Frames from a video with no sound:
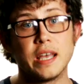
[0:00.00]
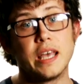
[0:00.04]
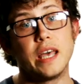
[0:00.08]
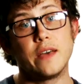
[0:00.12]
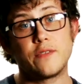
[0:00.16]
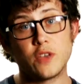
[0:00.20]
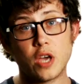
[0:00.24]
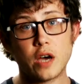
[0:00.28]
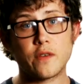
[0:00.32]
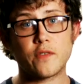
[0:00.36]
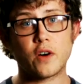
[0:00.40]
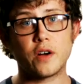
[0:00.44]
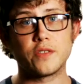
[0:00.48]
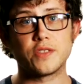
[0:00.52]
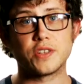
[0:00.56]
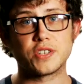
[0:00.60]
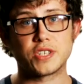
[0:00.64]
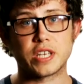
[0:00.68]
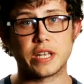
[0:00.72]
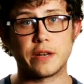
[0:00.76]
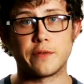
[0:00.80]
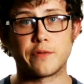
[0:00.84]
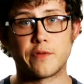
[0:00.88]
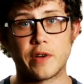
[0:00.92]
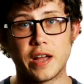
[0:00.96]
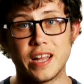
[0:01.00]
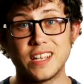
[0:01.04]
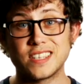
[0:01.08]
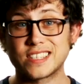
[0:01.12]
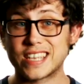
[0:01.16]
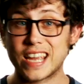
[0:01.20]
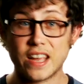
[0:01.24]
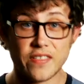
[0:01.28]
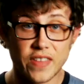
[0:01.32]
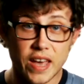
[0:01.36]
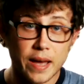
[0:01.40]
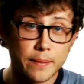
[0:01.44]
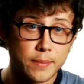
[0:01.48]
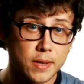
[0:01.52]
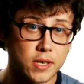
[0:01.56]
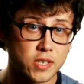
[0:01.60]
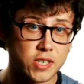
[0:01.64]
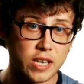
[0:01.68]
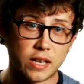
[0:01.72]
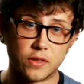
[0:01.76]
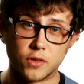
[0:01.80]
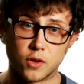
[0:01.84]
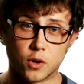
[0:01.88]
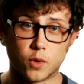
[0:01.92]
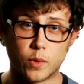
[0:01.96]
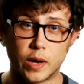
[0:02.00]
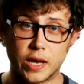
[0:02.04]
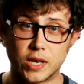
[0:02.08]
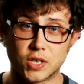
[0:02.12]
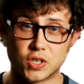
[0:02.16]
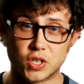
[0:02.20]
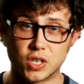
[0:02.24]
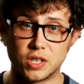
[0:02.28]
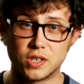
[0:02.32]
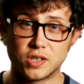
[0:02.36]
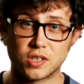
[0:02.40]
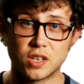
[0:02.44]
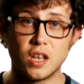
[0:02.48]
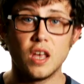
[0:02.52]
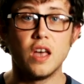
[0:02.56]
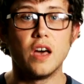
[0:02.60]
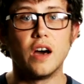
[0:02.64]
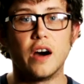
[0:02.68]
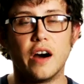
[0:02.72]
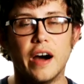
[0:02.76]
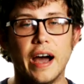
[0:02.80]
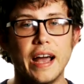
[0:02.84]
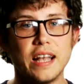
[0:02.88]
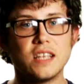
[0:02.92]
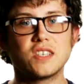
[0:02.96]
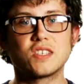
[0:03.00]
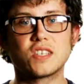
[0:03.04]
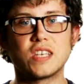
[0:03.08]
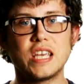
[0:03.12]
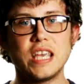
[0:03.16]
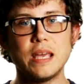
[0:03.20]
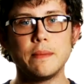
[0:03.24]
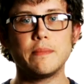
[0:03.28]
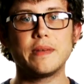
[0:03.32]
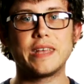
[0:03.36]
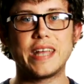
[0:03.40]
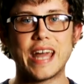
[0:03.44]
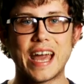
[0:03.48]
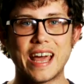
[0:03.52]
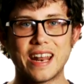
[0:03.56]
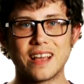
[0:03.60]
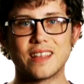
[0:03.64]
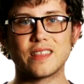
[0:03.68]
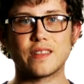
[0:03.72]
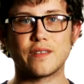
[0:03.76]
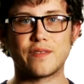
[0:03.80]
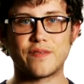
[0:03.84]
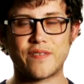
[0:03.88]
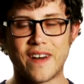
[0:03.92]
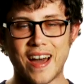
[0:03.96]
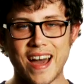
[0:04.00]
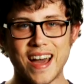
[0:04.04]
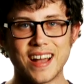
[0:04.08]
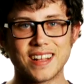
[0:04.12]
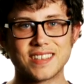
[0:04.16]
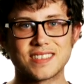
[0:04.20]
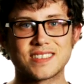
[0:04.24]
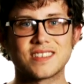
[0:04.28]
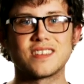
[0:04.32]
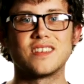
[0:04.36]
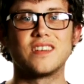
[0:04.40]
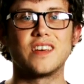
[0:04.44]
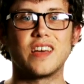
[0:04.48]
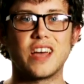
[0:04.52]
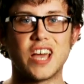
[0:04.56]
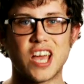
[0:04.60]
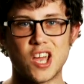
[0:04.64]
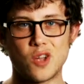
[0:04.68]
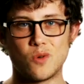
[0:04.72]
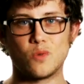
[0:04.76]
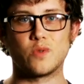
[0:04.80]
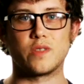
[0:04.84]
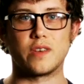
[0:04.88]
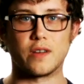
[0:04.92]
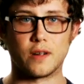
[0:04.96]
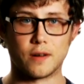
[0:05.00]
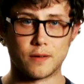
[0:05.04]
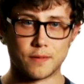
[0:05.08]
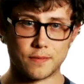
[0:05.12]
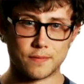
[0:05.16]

If you have undecided friends, get them to send their questions. Let's keep getting the facts out there.